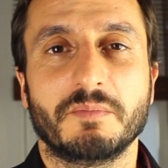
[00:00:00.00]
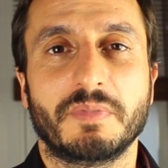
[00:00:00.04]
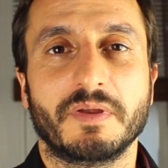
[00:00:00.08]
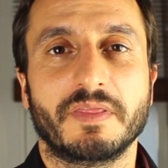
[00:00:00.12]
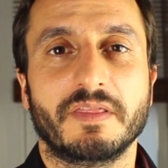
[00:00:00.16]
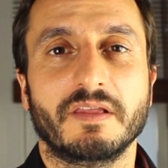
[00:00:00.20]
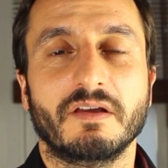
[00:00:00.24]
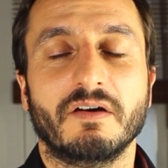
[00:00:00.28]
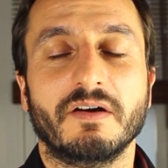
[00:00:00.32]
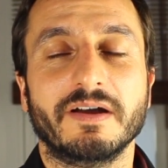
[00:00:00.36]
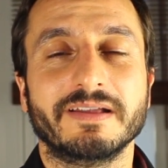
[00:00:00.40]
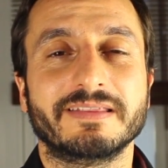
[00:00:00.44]
But
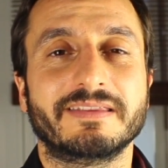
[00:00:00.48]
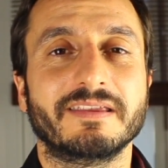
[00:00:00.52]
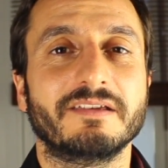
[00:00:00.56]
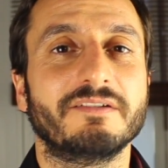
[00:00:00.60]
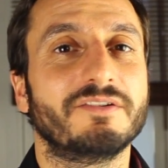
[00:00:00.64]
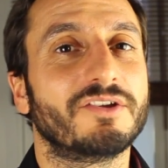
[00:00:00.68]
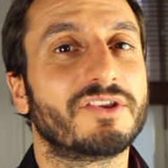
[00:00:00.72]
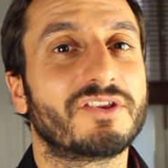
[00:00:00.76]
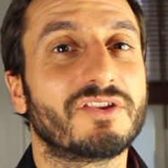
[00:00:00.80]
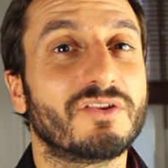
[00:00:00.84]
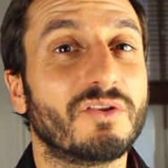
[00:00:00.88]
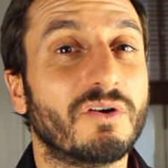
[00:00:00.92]
the
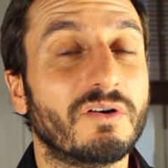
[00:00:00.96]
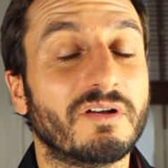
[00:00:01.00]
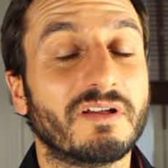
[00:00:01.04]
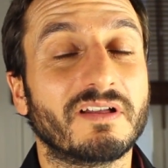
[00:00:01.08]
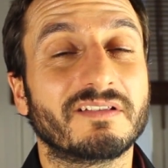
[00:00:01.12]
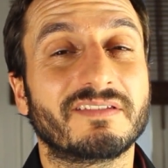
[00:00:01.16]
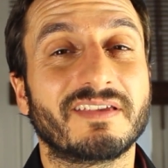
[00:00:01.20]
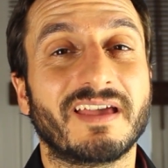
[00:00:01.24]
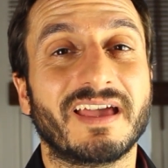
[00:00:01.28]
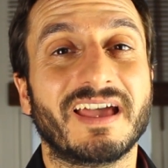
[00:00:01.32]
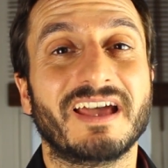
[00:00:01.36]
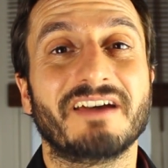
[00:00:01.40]
idea is not
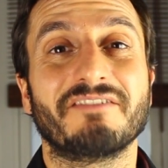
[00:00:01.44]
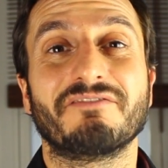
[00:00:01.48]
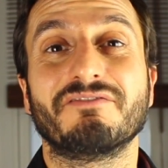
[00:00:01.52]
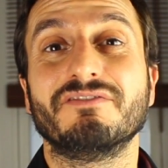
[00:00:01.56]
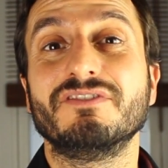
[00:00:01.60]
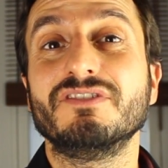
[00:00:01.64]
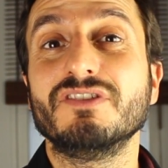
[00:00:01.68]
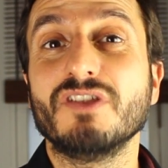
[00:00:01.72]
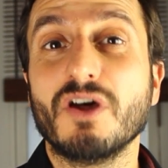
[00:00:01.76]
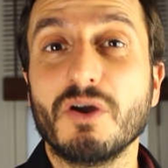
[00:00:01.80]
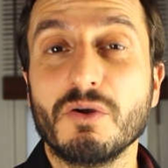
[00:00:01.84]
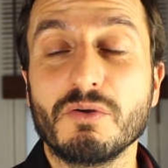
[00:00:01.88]
to have
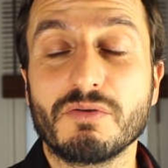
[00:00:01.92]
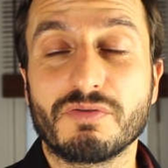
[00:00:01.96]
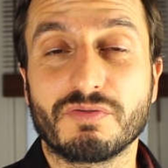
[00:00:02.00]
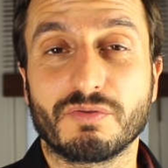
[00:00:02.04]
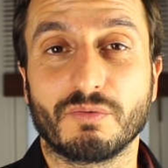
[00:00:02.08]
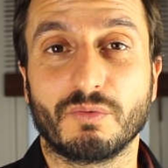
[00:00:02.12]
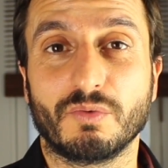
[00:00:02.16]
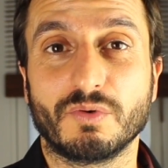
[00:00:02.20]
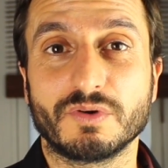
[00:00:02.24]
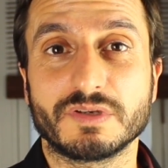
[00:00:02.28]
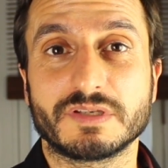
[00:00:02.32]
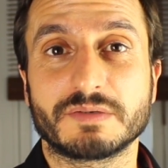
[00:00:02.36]
no
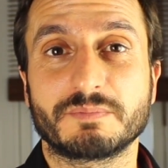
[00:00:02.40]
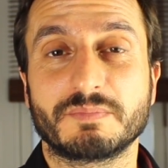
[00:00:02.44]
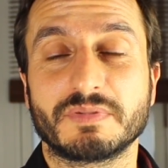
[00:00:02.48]
thoughts